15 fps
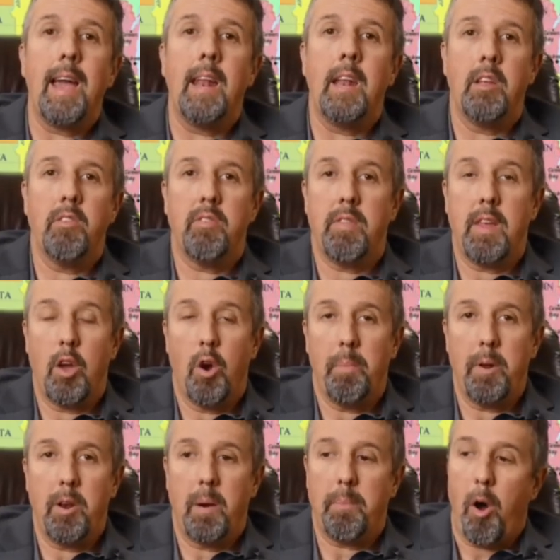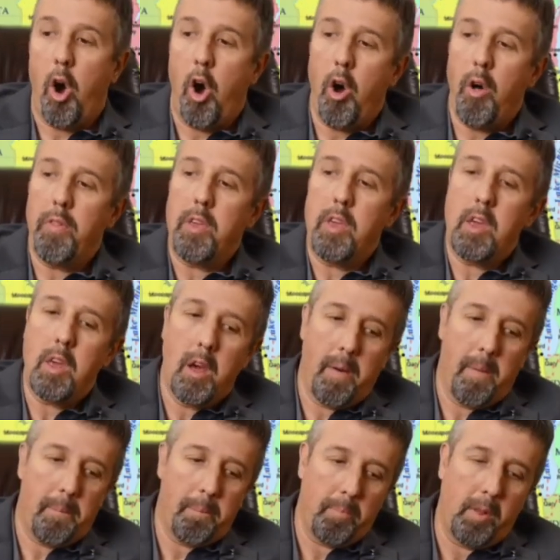And they opened up all
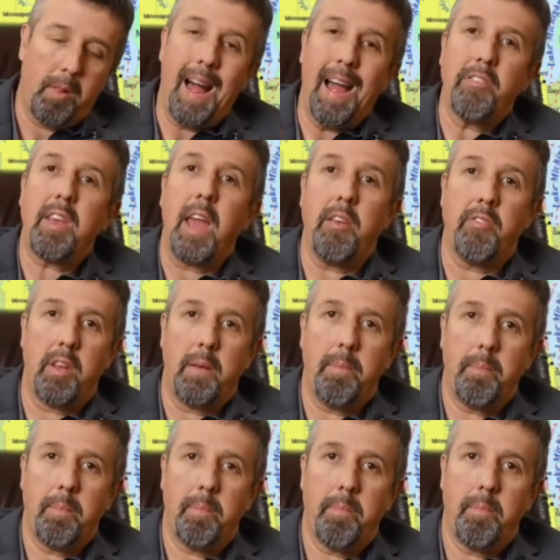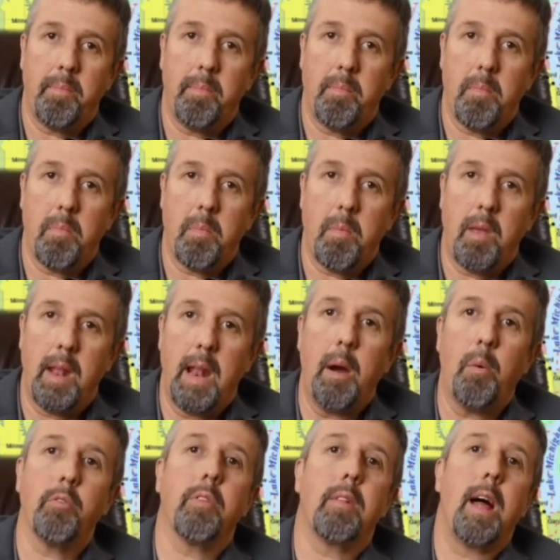the glass casing, and I
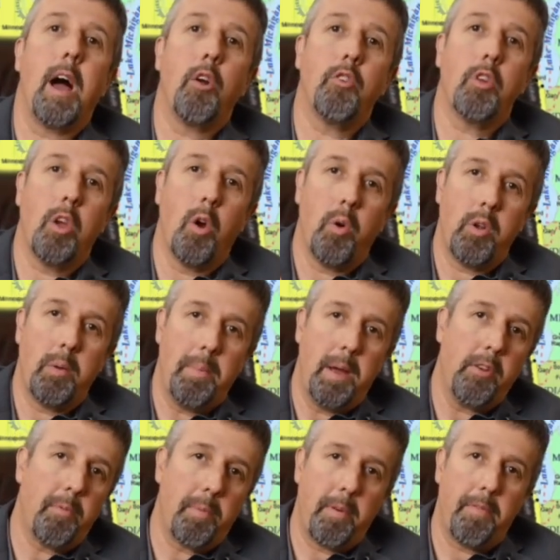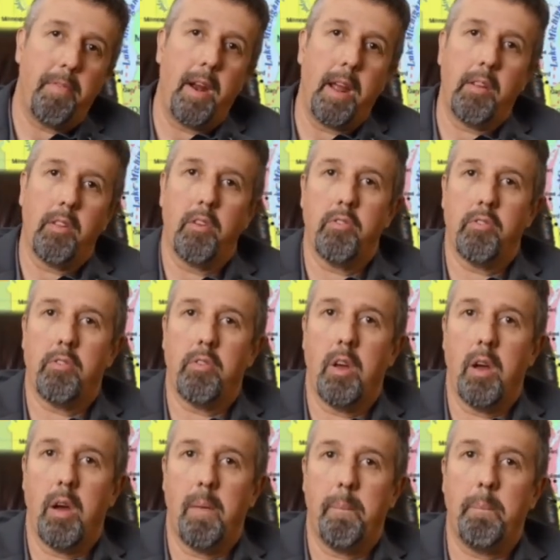was allowed to go into Benjamin Franklin's
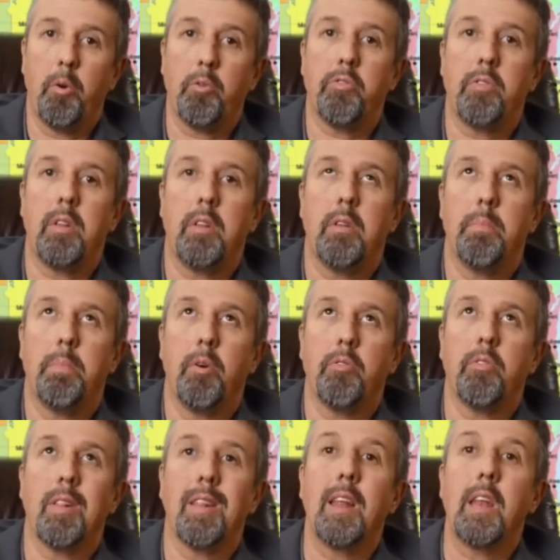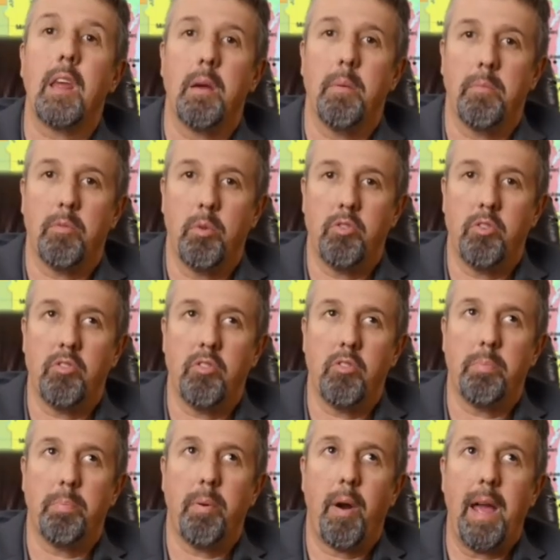Postalineums, which is
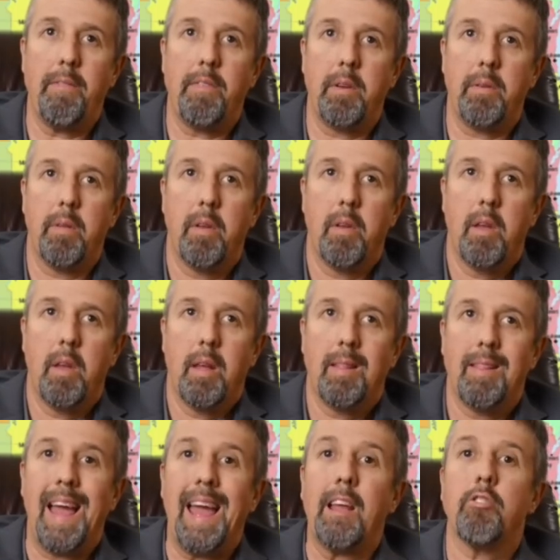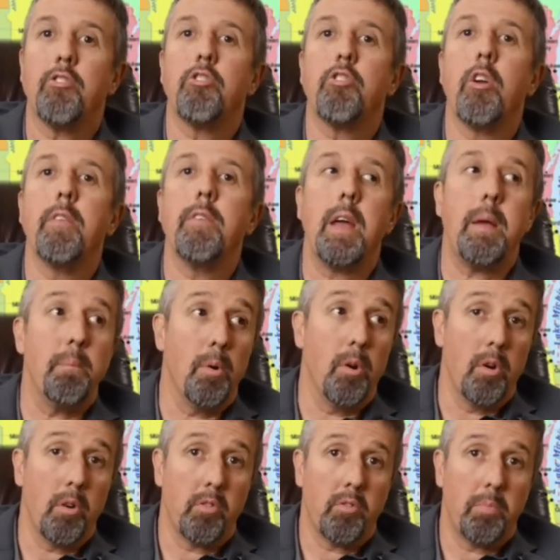his private land survey
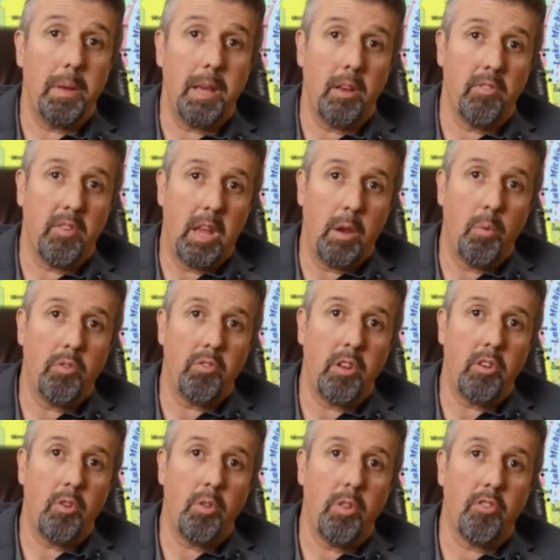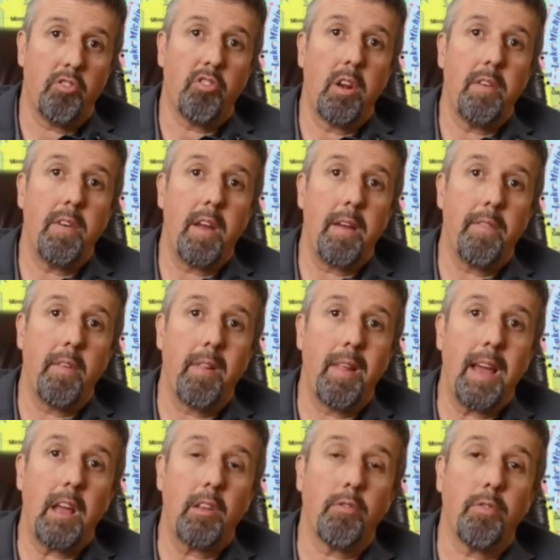books, because he was into the survey of the
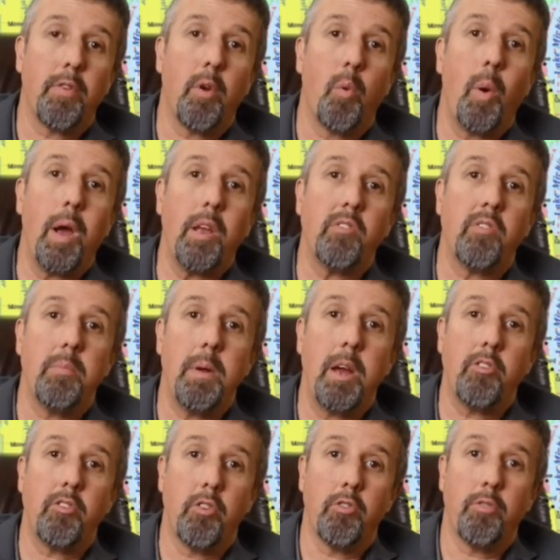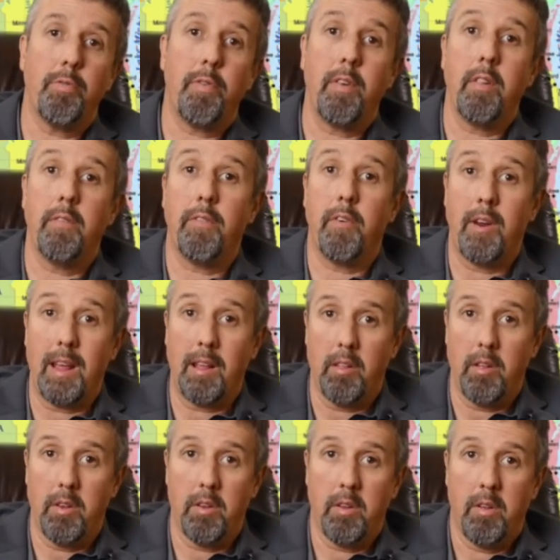lands for the weights and measures for
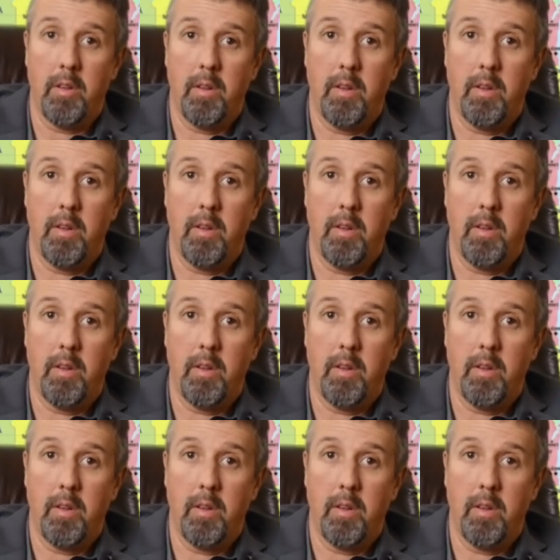England